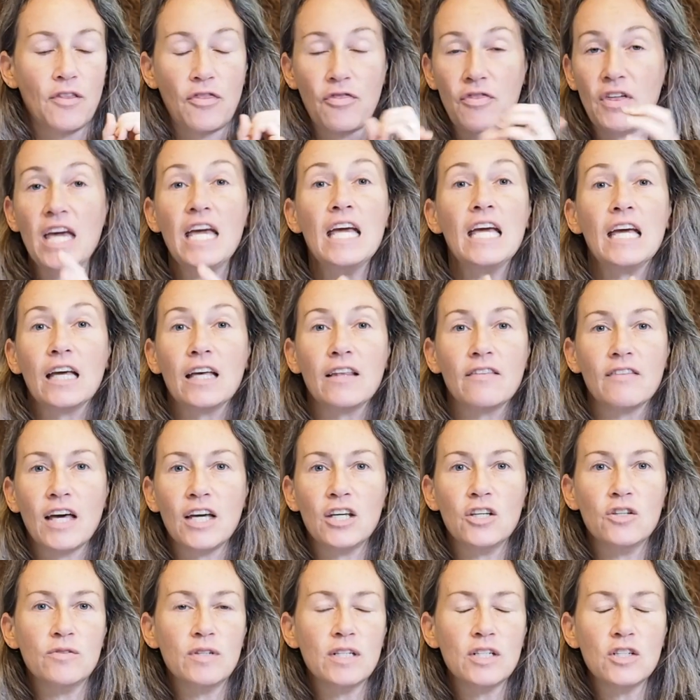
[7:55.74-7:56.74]
thing
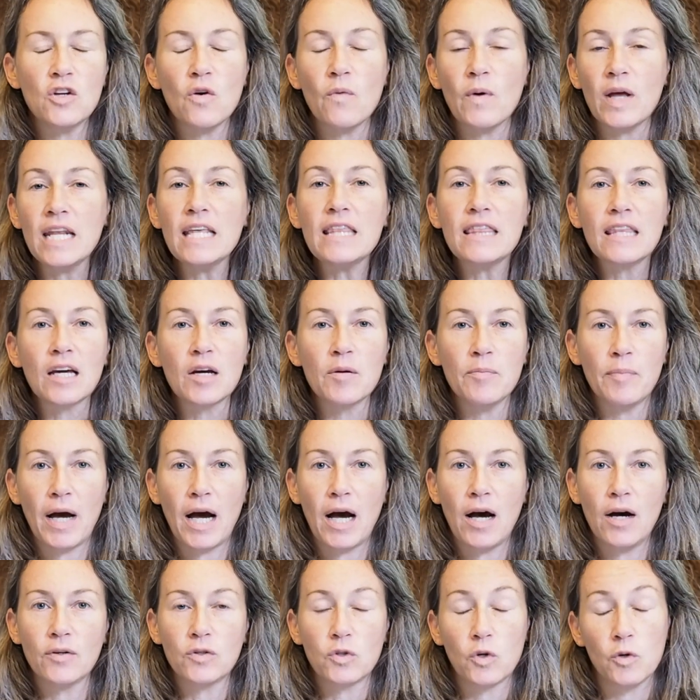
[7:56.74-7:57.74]
that you didn't know anything
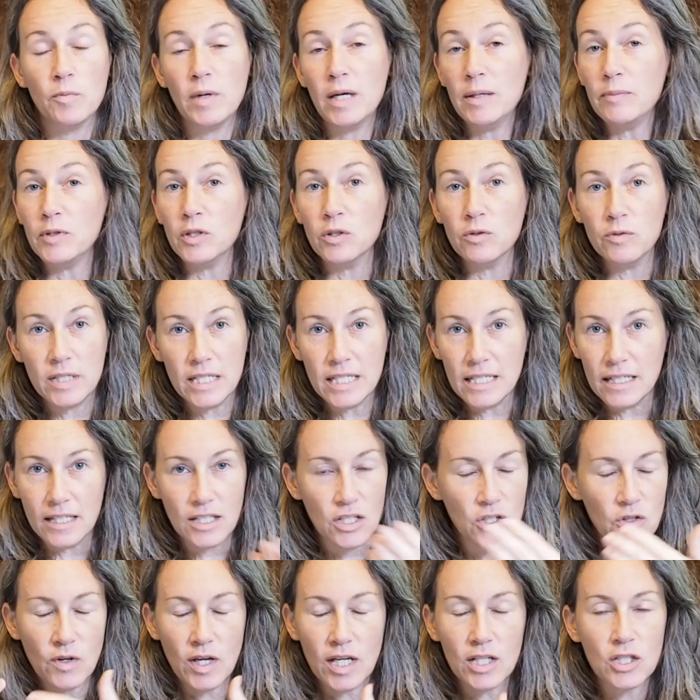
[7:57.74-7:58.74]
about, or maybe you did
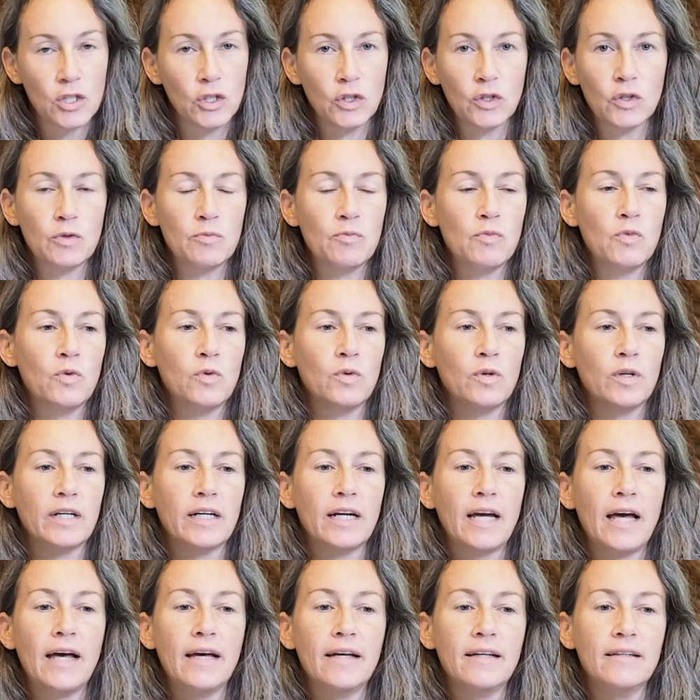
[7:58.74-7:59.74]
and you get to learn
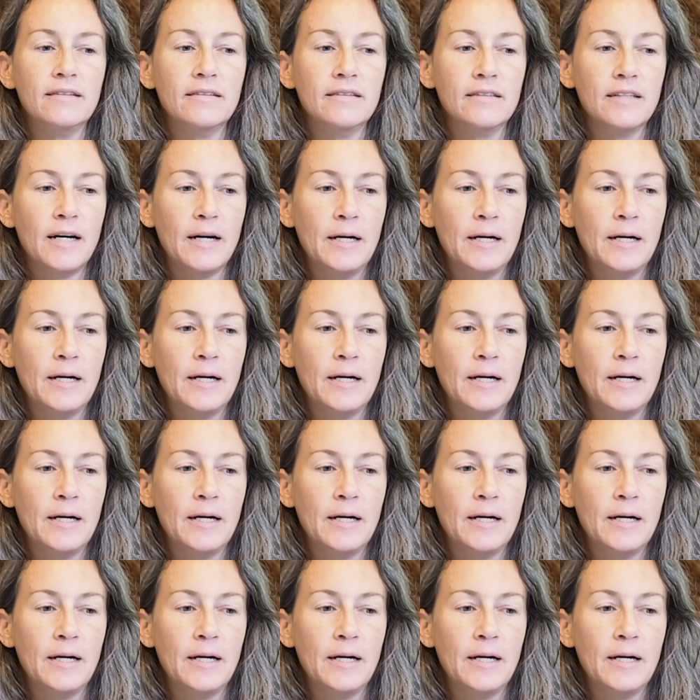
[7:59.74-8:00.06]
more, and